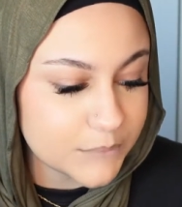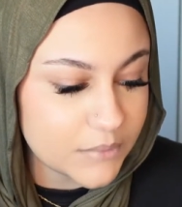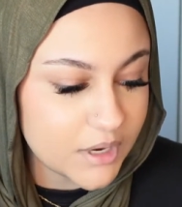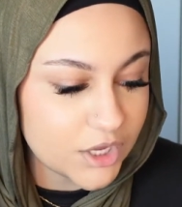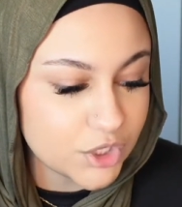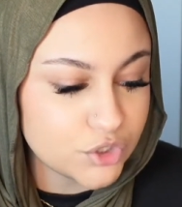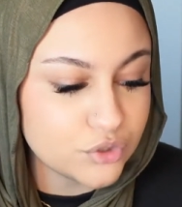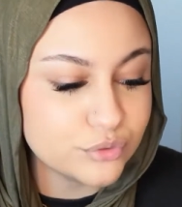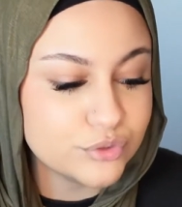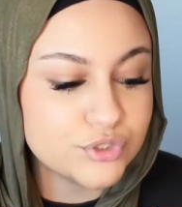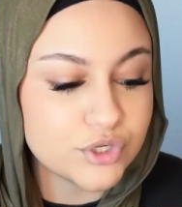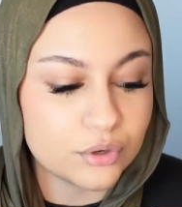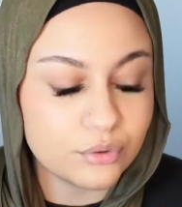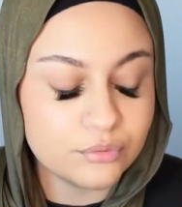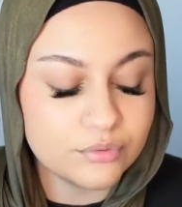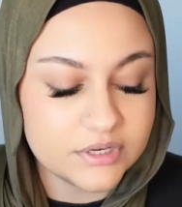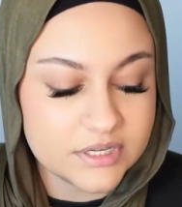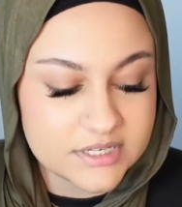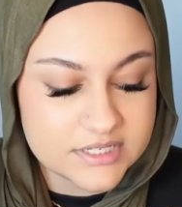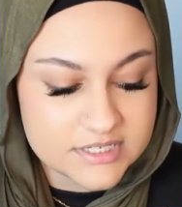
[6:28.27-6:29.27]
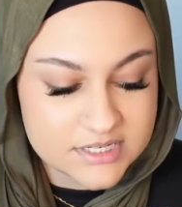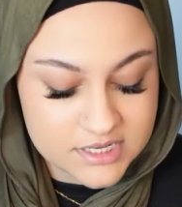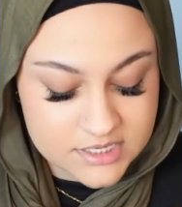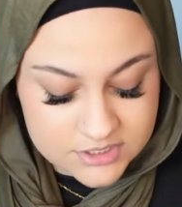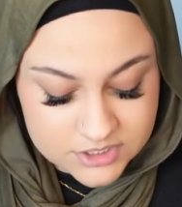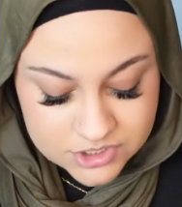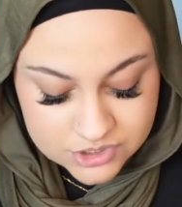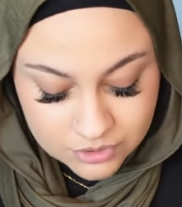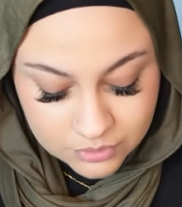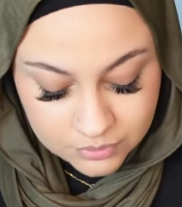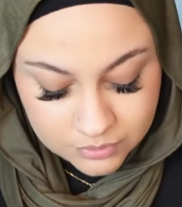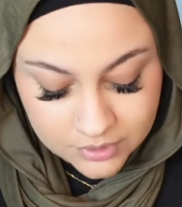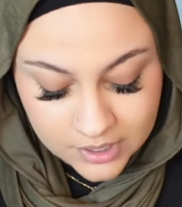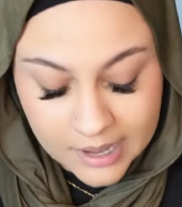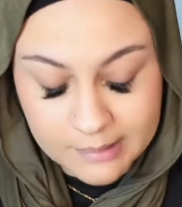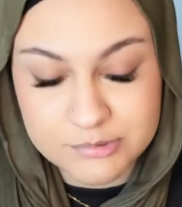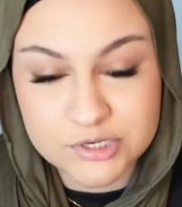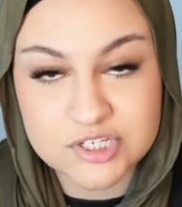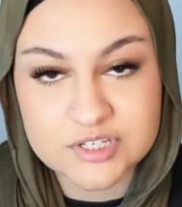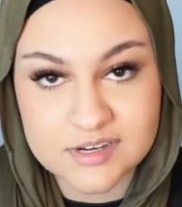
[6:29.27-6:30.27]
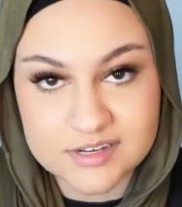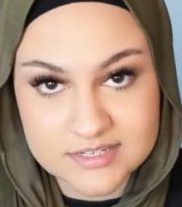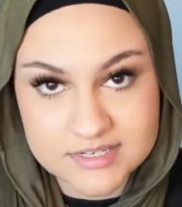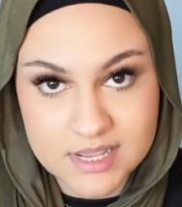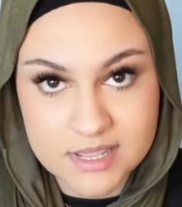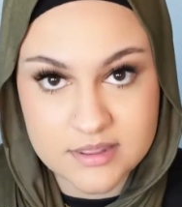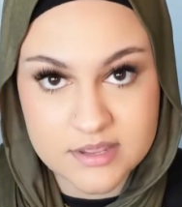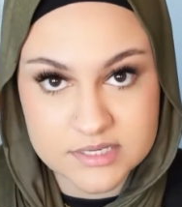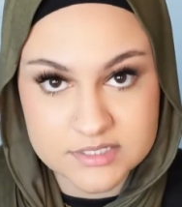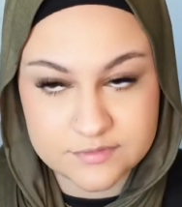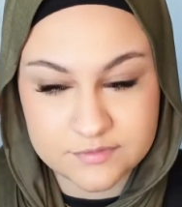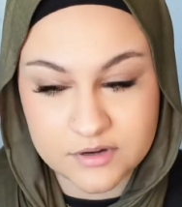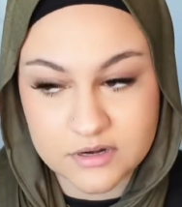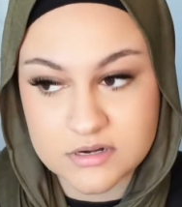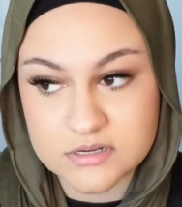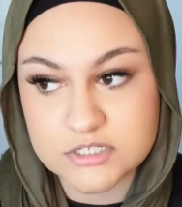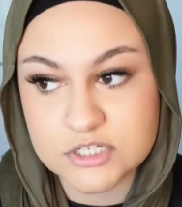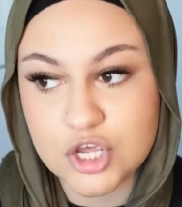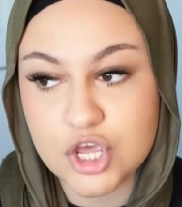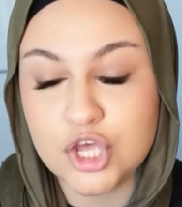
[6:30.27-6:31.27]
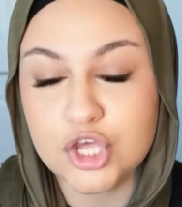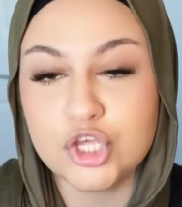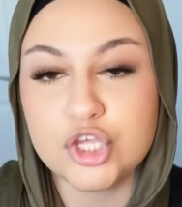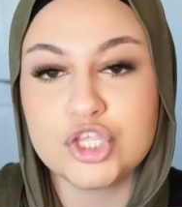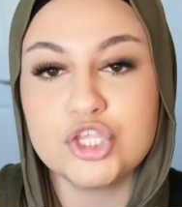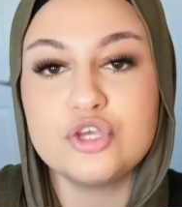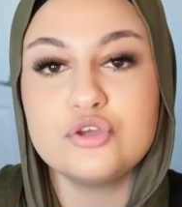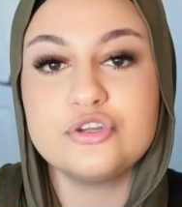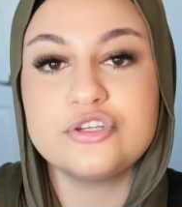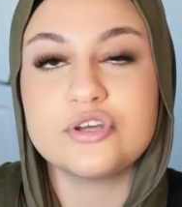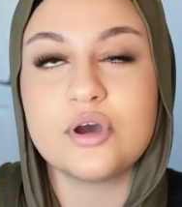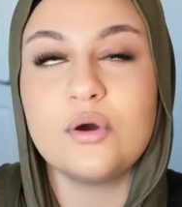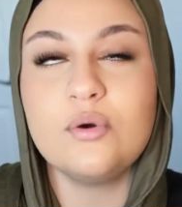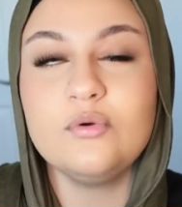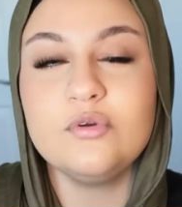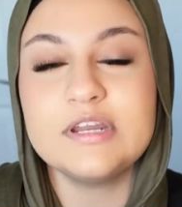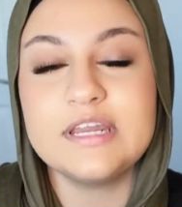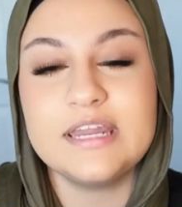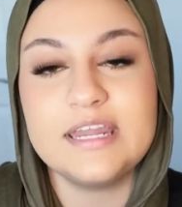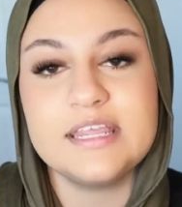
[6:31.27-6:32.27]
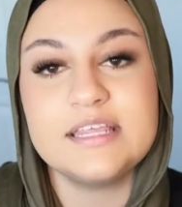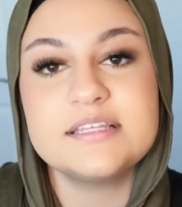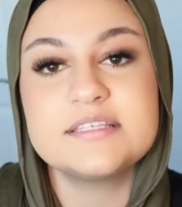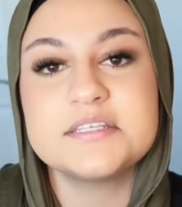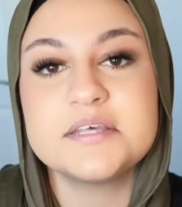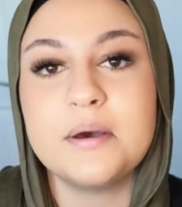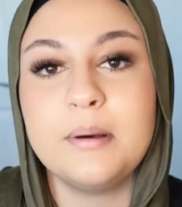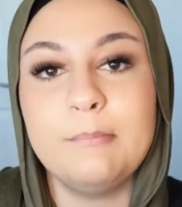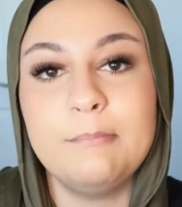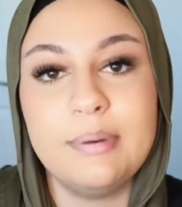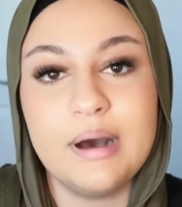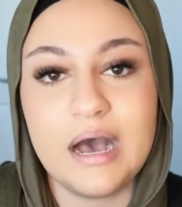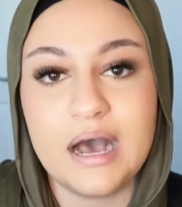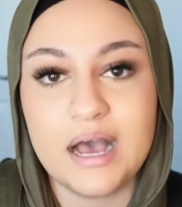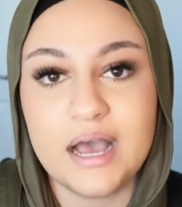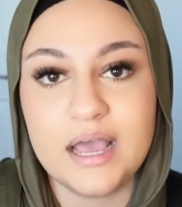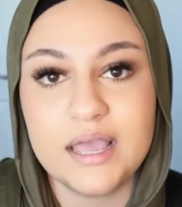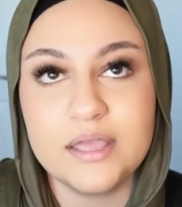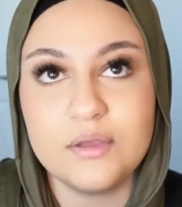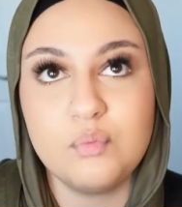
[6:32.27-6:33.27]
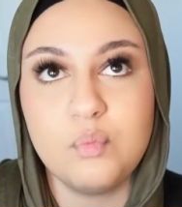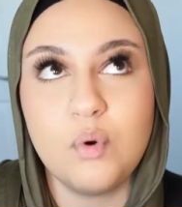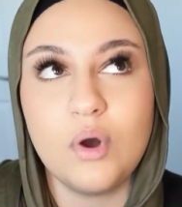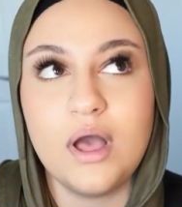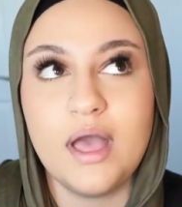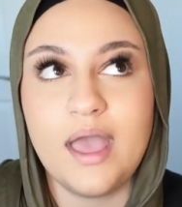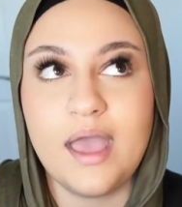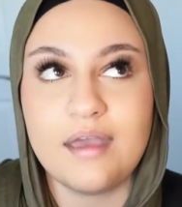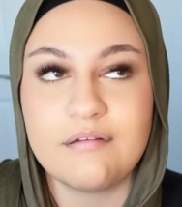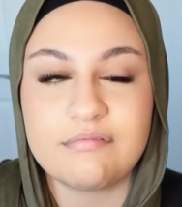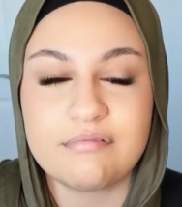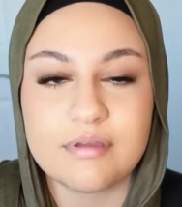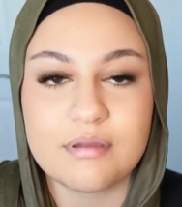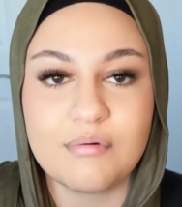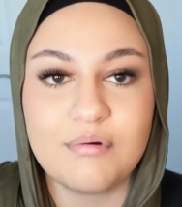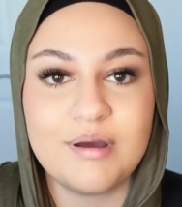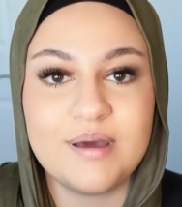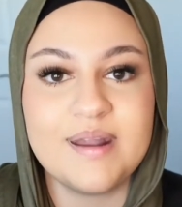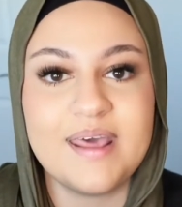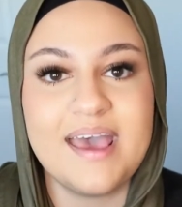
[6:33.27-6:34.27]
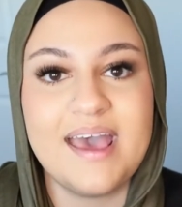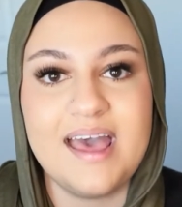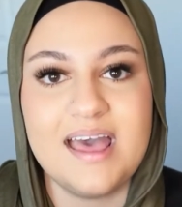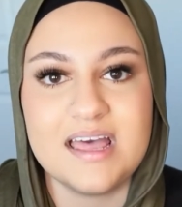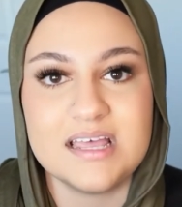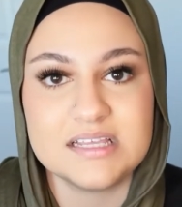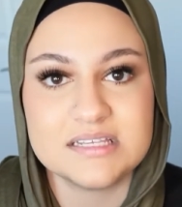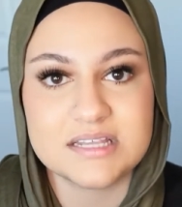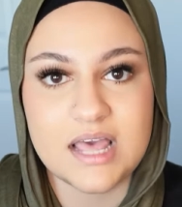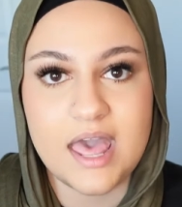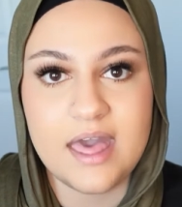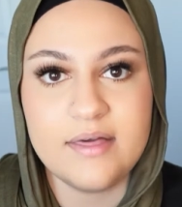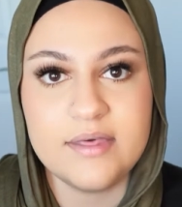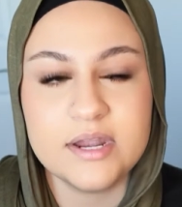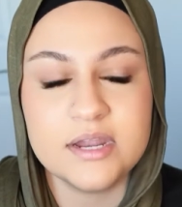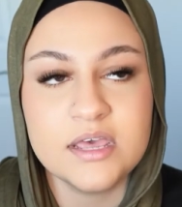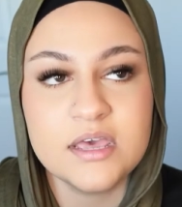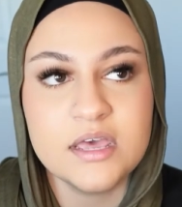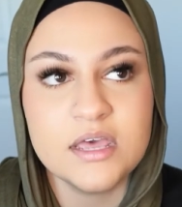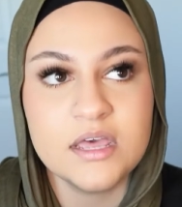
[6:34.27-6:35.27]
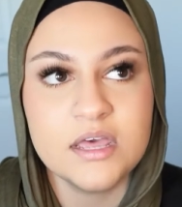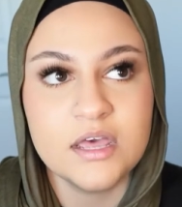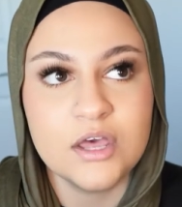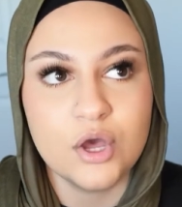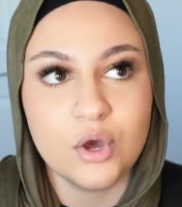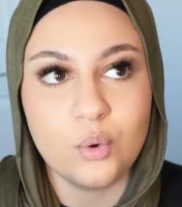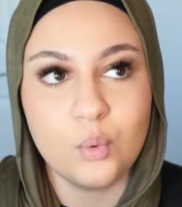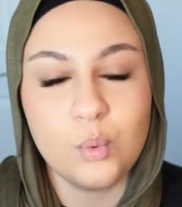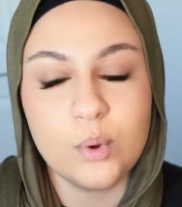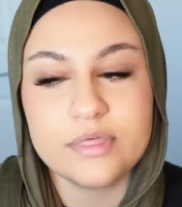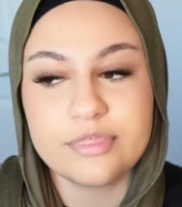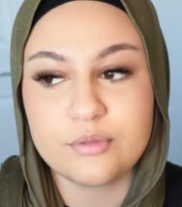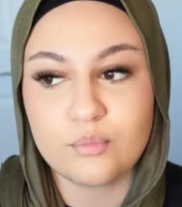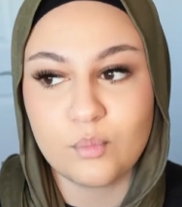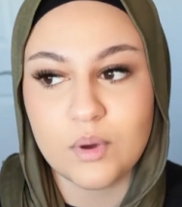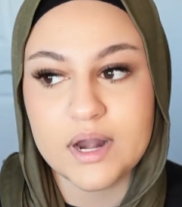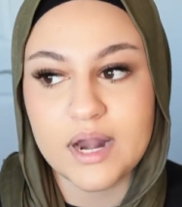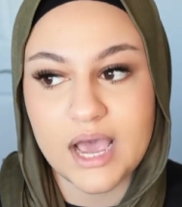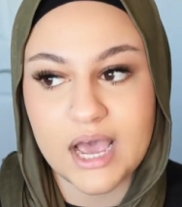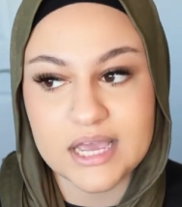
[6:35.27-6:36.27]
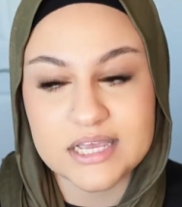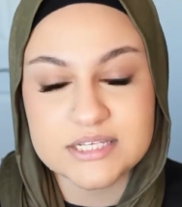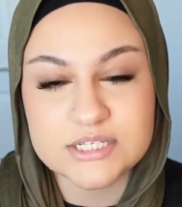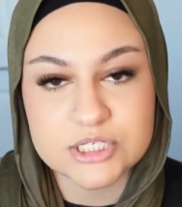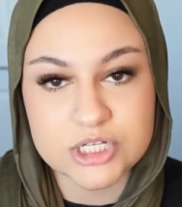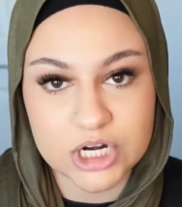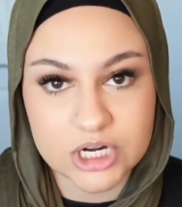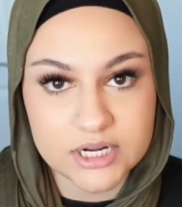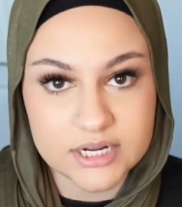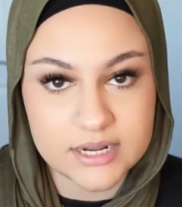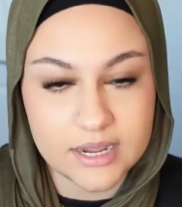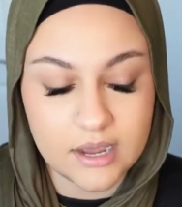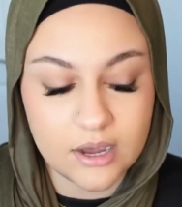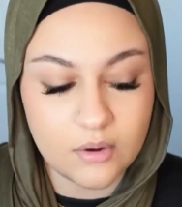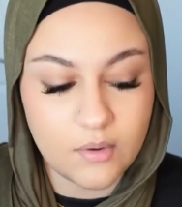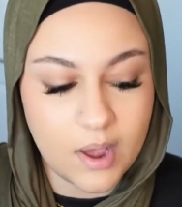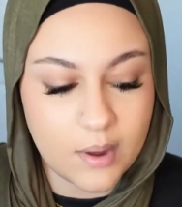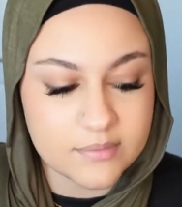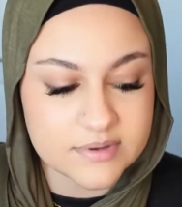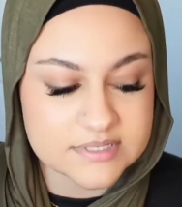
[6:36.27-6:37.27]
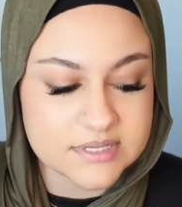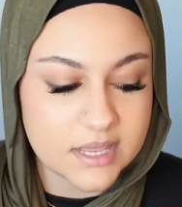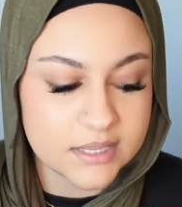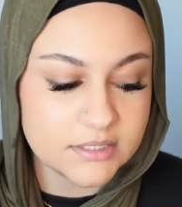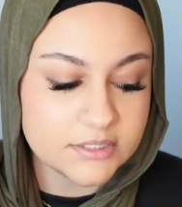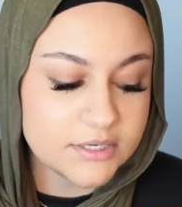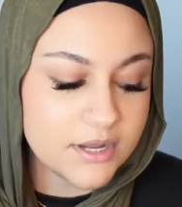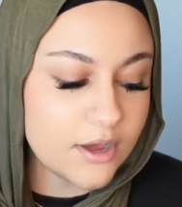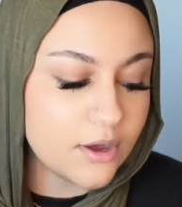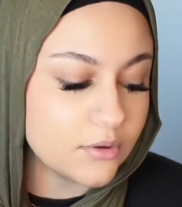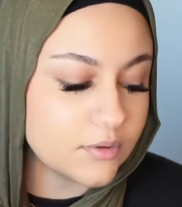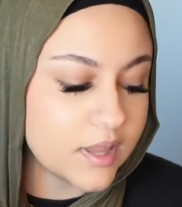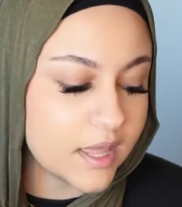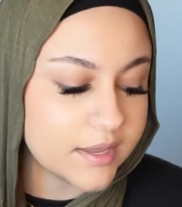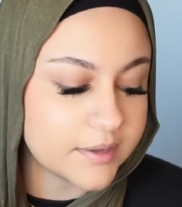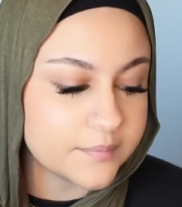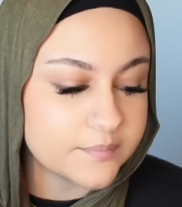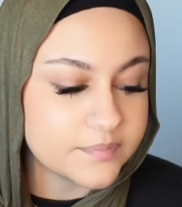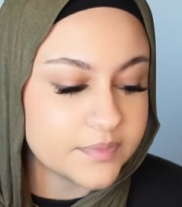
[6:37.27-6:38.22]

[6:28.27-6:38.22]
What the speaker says: You don't need to, so I'm just gonna say this first, you don't need to buy what everyone has. And when I started out, I was like, no, like